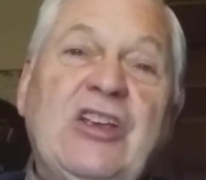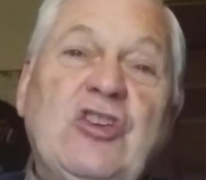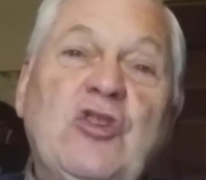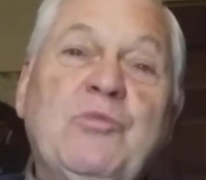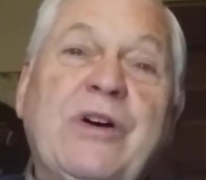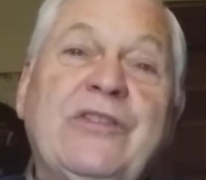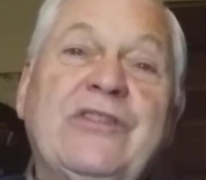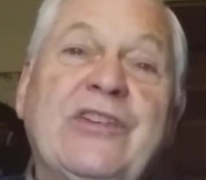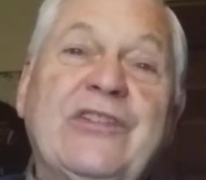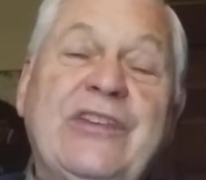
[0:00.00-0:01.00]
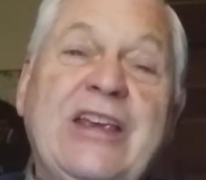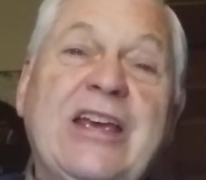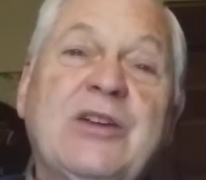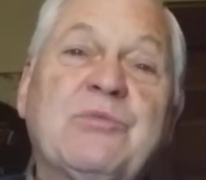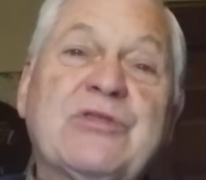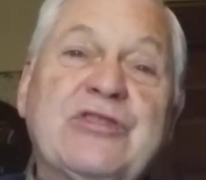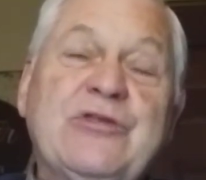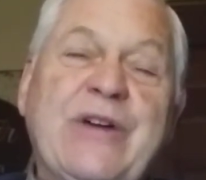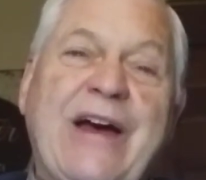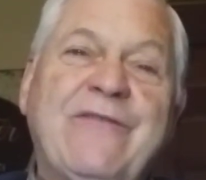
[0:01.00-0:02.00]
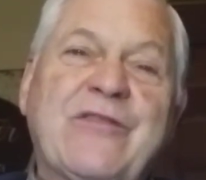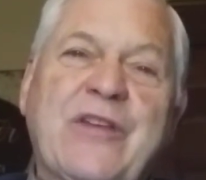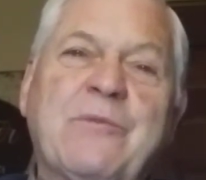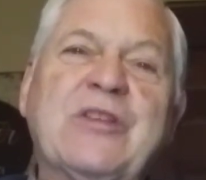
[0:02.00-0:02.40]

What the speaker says: You must seek and pursue after them.